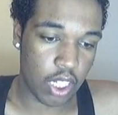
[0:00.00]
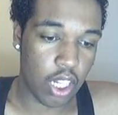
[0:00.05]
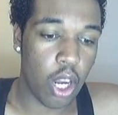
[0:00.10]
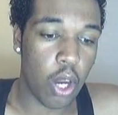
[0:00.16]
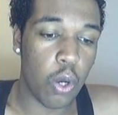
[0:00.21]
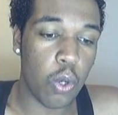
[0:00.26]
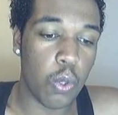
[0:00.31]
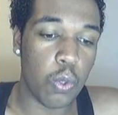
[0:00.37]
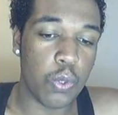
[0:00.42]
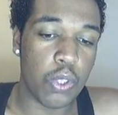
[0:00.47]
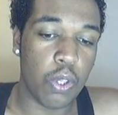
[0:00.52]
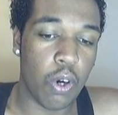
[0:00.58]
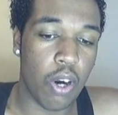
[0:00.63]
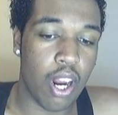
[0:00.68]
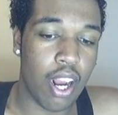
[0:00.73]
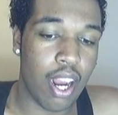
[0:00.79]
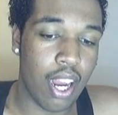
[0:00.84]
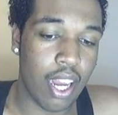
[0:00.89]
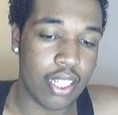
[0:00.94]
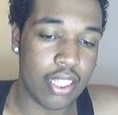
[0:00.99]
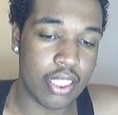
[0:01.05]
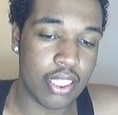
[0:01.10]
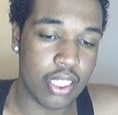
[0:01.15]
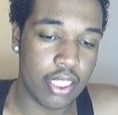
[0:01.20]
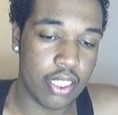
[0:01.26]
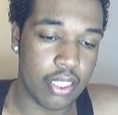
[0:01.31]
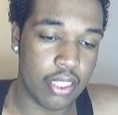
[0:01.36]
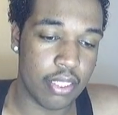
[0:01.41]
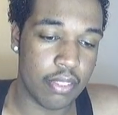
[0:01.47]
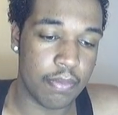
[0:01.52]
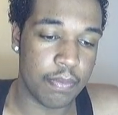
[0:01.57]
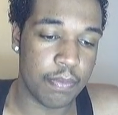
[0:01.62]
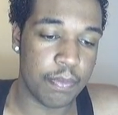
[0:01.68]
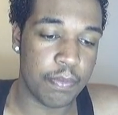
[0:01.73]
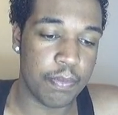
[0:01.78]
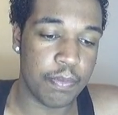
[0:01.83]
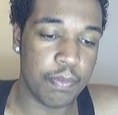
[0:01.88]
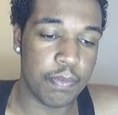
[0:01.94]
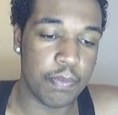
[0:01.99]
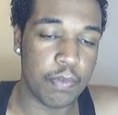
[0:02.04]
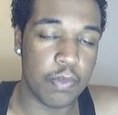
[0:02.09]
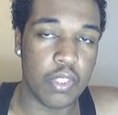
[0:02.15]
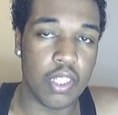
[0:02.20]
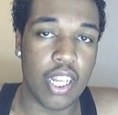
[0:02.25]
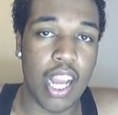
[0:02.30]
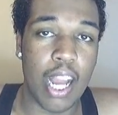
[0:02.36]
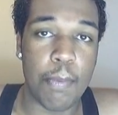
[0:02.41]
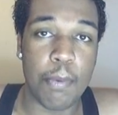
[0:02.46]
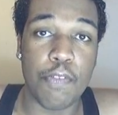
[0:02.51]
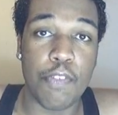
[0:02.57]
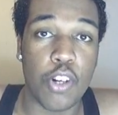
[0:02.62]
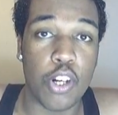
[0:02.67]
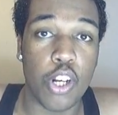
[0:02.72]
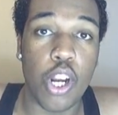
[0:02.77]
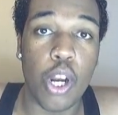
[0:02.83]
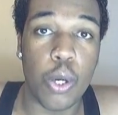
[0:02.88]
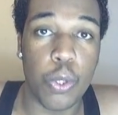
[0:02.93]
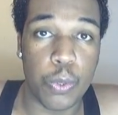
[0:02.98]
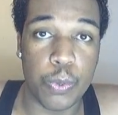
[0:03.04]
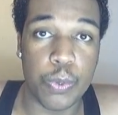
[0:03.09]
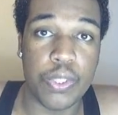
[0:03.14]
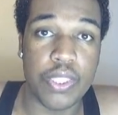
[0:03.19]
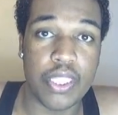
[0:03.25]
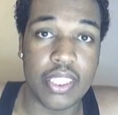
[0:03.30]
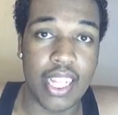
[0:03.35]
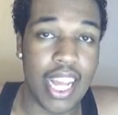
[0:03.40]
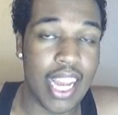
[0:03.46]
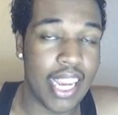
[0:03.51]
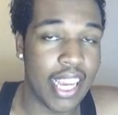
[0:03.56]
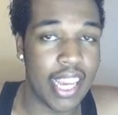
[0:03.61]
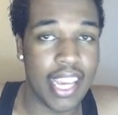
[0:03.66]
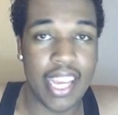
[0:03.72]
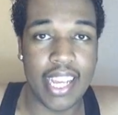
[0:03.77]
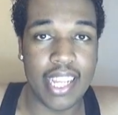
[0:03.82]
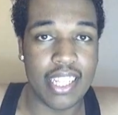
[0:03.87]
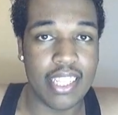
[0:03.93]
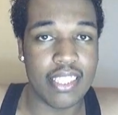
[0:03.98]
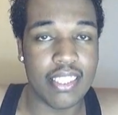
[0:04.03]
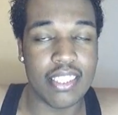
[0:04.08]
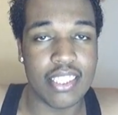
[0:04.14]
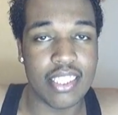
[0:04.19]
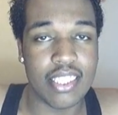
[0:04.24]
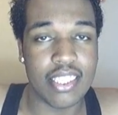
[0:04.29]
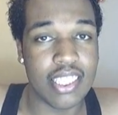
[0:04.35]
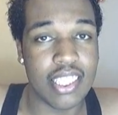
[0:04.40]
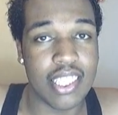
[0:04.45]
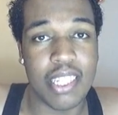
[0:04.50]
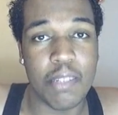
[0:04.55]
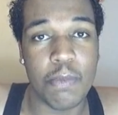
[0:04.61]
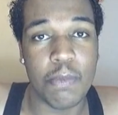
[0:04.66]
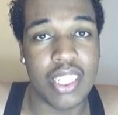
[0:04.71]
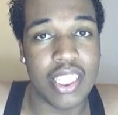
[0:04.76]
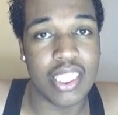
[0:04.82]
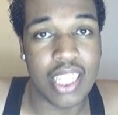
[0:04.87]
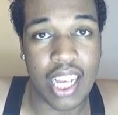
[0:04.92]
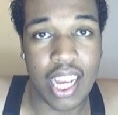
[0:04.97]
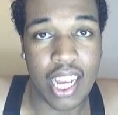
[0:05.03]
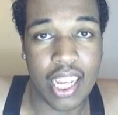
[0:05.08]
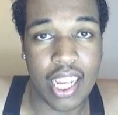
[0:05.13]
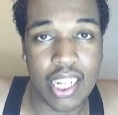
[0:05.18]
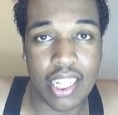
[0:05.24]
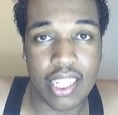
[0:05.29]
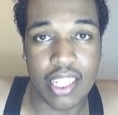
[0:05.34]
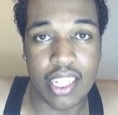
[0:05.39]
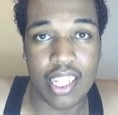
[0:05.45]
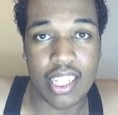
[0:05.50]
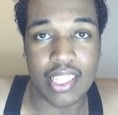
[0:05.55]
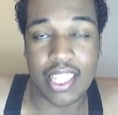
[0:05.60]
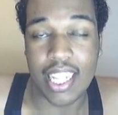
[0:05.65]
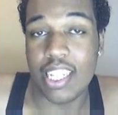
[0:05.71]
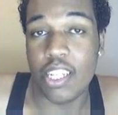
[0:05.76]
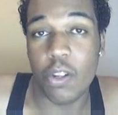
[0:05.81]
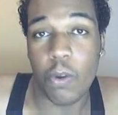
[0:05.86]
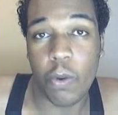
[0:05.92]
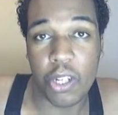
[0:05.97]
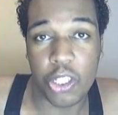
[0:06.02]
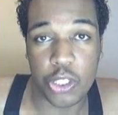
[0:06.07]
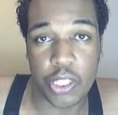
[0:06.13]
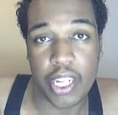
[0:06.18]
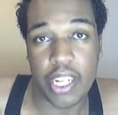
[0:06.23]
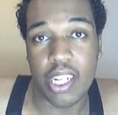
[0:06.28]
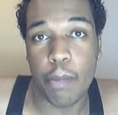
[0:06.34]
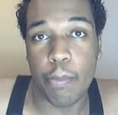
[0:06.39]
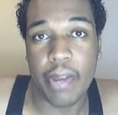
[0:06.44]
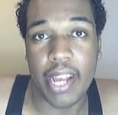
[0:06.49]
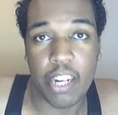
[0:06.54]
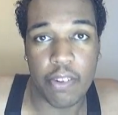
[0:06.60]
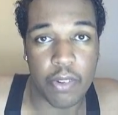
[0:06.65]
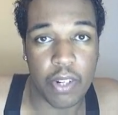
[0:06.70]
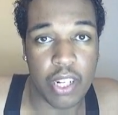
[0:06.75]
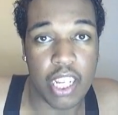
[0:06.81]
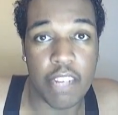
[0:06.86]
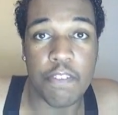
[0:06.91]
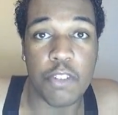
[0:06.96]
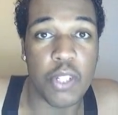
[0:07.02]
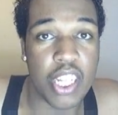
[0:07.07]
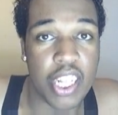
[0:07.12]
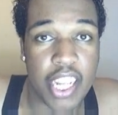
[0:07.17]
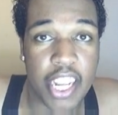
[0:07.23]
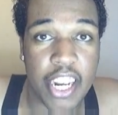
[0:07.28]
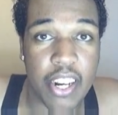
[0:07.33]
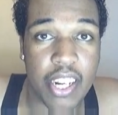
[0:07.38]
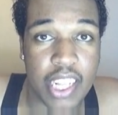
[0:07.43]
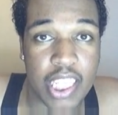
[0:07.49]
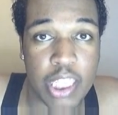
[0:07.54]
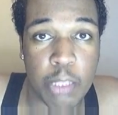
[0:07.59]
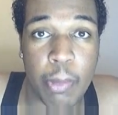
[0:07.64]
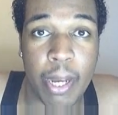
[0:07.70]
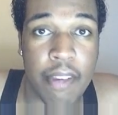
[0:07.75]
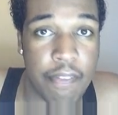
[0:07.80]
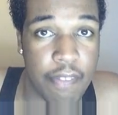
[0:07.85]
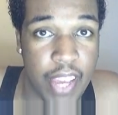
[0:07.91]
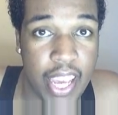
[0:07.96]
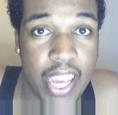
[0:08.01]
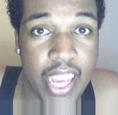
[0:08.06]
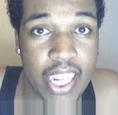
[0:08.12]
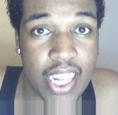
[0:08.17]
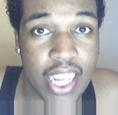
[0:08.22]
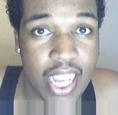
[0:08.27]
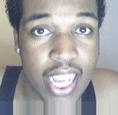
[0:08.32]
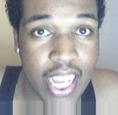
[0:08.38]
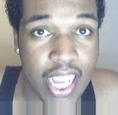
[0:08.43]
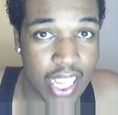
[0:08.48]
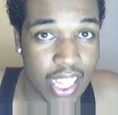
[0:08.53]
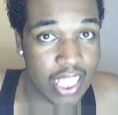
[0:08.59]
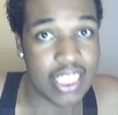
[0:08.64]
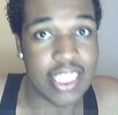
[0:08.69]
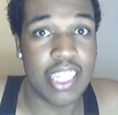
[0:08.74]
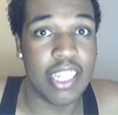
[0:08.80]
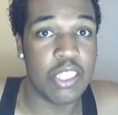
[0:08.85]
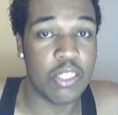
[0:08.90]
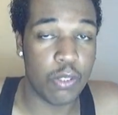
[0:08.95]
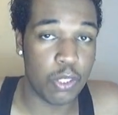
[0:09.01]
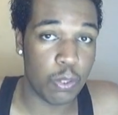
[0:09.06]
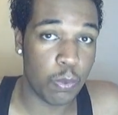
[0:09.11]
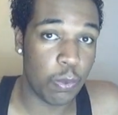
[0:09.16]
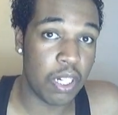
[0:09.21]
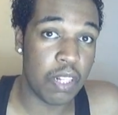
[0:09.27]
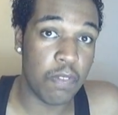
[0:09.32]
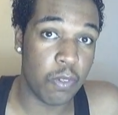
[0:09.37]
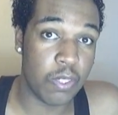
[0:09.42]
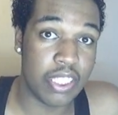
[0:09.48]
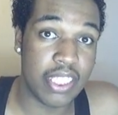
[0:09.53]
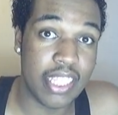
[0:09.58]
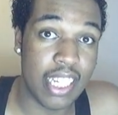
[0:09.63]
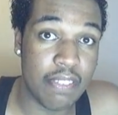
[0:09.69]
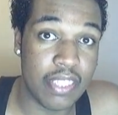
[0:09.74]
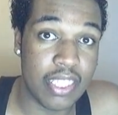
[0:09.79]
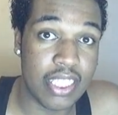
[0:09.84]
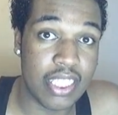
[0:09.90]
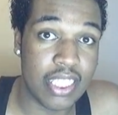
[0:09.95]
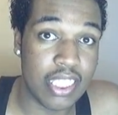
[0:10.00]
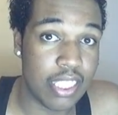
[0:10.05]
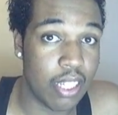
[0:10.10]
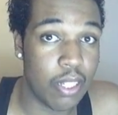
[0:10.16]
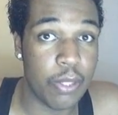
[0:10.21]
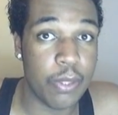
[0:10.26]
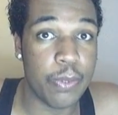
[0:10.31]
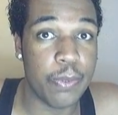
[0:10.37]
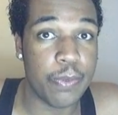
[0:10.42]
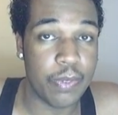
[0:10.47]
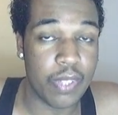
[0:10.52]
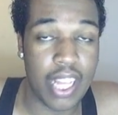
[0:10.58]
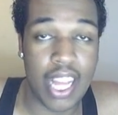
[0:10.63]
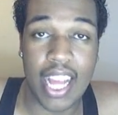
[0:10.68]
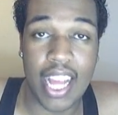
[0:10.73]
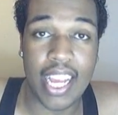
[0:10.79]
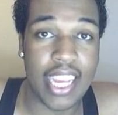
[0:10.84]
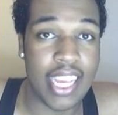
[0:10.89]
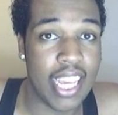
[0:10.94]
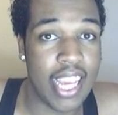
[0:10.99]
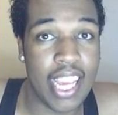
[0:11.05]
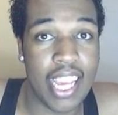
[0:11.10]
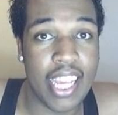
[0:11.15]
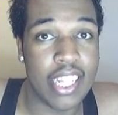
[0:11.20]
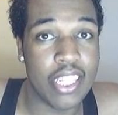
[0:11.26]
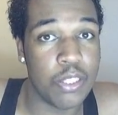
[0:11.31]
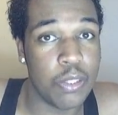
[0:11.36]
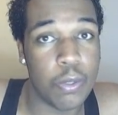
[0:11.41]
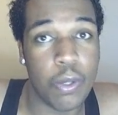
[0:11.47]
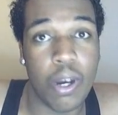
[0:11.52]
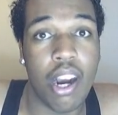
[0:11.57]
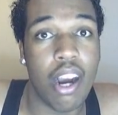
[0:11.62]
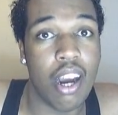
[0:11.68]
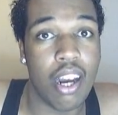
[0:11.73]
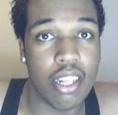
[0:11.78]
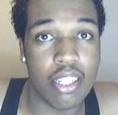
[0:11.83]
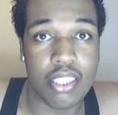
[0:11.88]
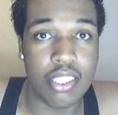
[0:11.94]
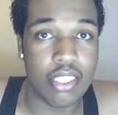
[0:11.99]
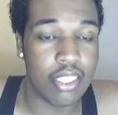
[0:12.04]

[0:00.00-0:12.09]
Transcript: cold or hot? I prefer cold. I can't sleep when it's hot. That noise you hear in the background, if you can hear it, is my fan. It stays on 24-7, so I can't do hot